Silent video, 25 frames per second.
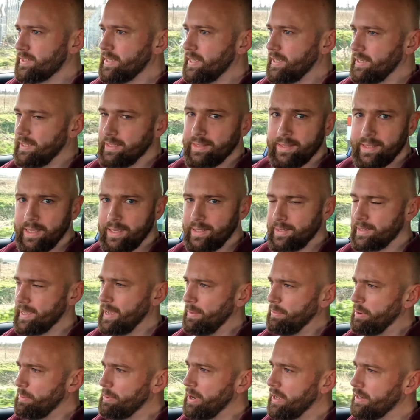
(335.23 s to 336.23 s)
Take that,
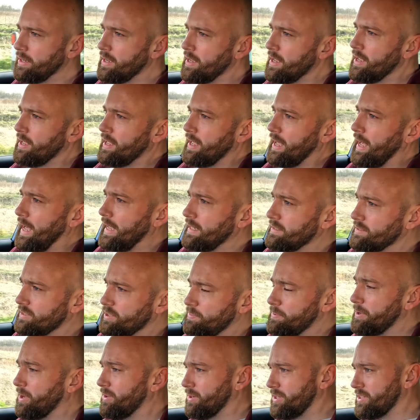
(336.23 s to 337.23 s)
cameraman. And
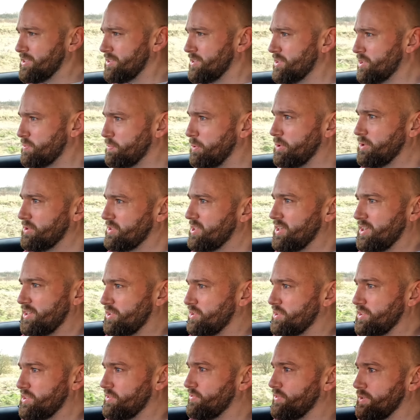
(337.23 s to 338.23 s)
to be honest, the
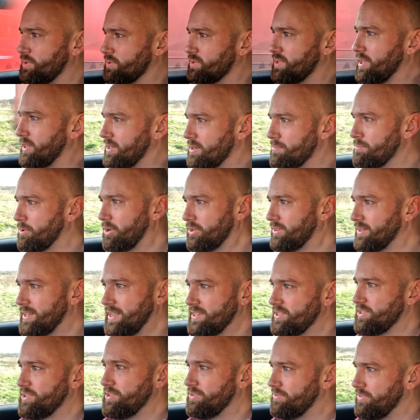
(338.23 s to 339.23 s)
Sportage just feels like a modern
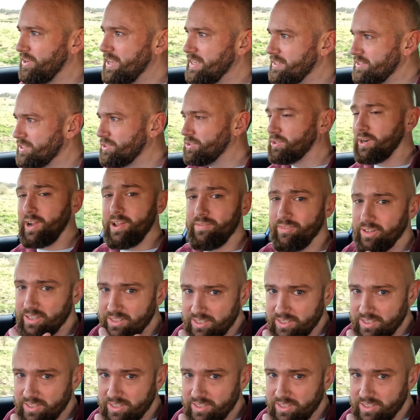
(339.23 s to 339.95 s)
SUV to drive.